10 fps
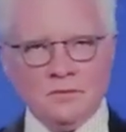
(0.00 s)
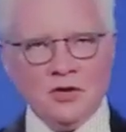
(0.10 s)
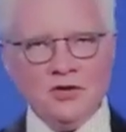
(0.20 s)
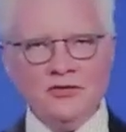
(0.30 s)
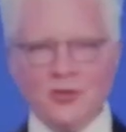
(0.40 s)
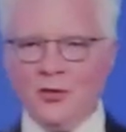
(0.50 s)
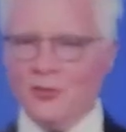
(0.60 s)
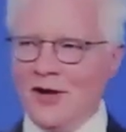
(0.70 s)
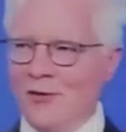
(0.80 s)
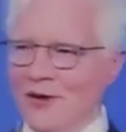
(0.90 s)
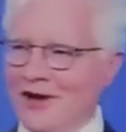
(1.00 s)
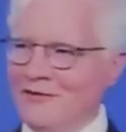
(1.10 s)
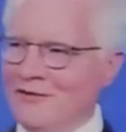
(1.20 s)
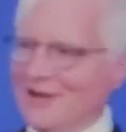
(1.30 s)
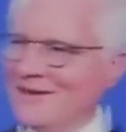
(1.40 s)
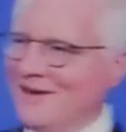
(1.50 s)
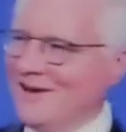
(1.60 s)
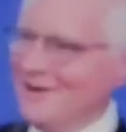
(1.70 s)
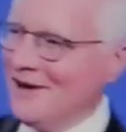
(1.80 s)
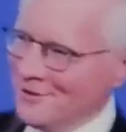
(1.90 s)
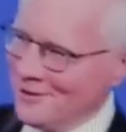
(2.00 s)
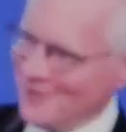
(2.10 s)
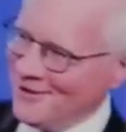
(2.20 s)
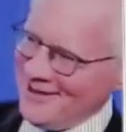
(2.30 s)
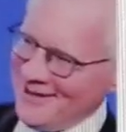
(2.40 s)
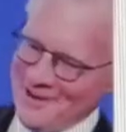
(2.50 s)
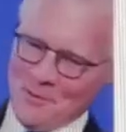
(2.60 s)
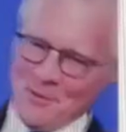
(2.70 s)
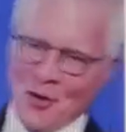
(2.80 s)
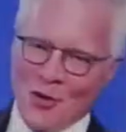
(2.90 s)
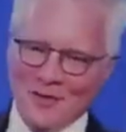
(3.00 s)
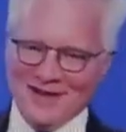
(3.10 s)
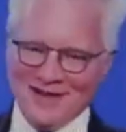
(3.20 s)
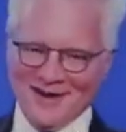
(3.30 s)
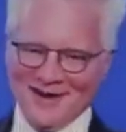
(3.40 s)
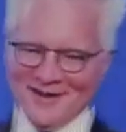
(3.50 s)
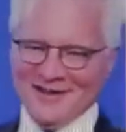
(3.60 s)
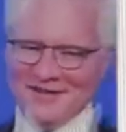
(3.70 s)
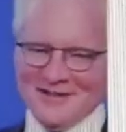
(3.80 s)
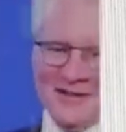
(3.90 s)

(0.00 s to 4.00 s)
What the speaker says: So I want to invite Dr. BOHAM in here, Liz.